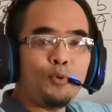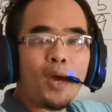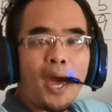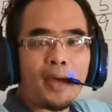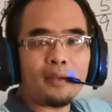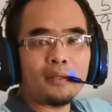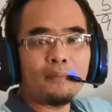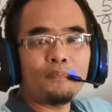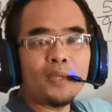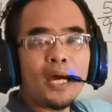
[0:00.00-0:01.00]
you add
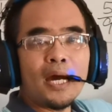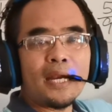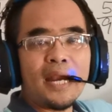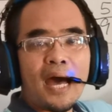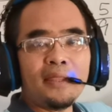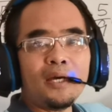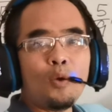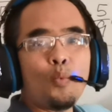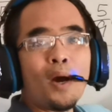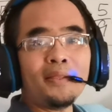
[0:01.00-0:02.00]
another
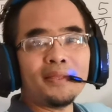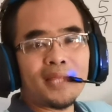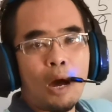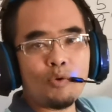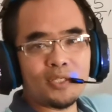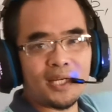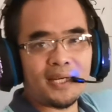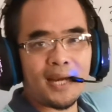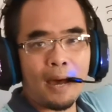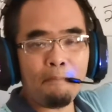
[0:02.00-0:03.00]

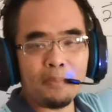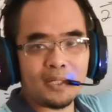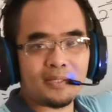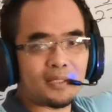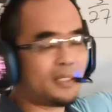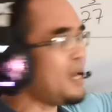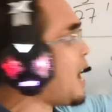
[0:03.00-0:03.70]
1000 numbers